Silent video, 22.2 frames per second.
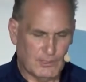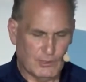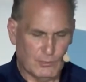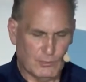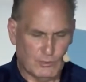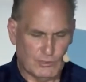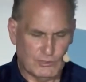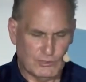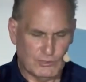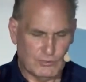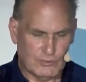I
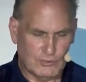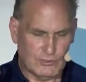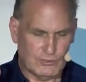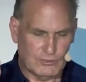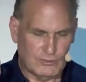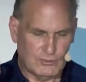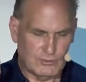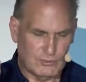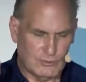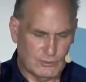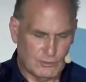want you to
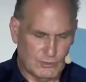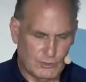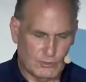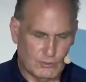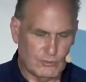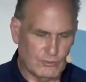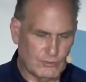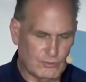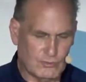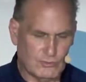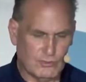
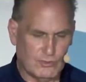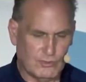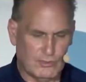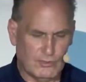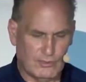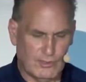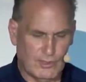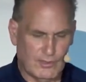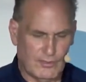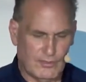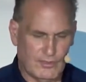do
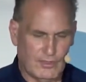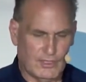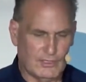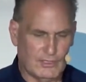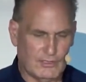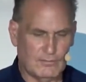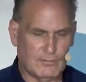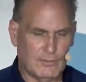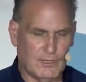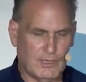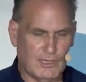a thing
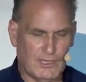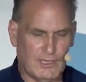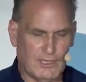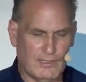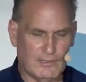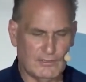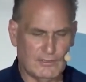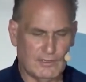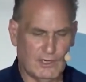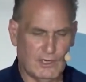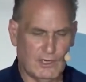in my
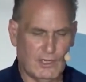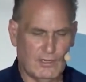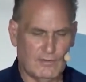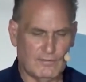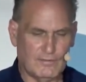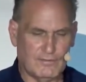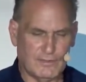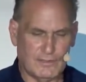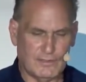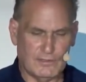life.